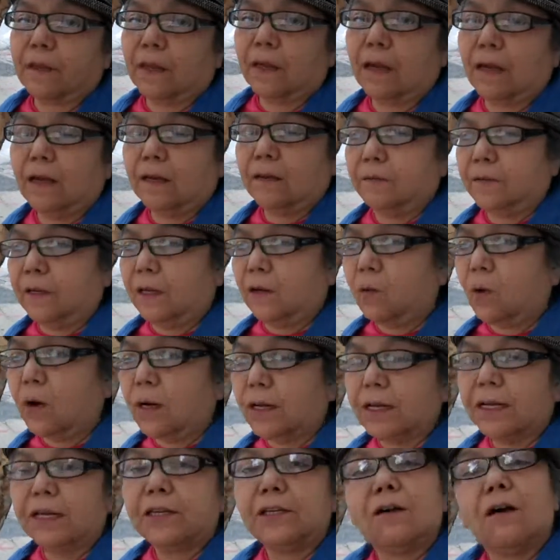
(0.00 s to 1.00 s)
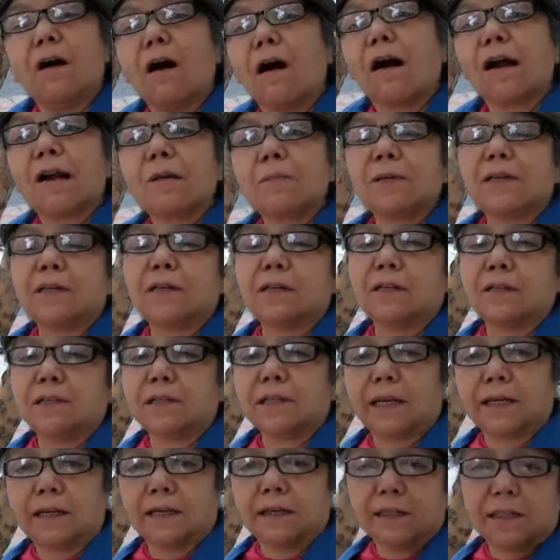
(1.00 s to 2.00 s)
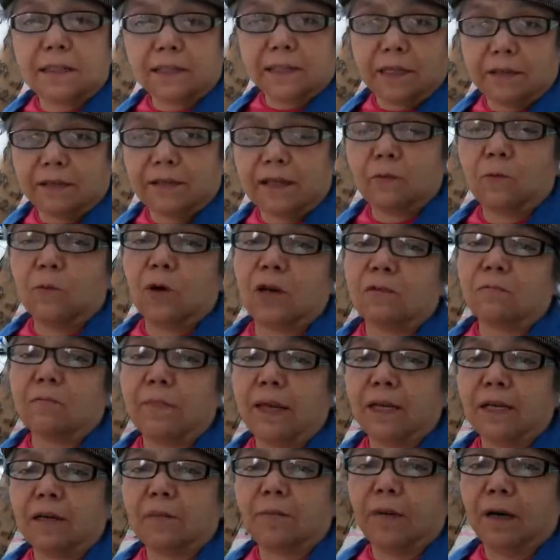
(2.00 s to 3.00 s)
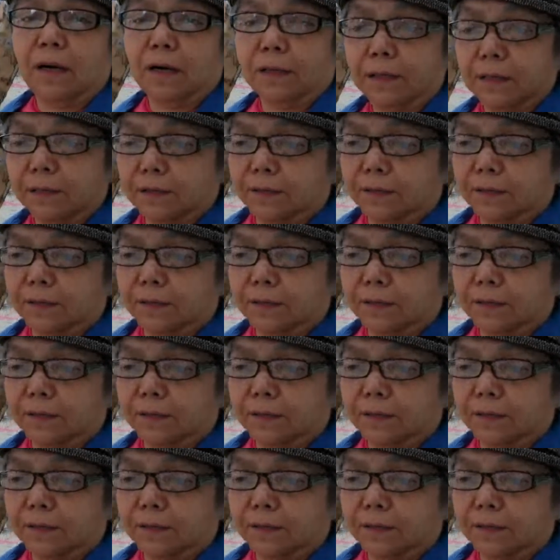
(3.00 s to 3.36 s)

And they want to hit you hard because, like I said, they want to make a buck.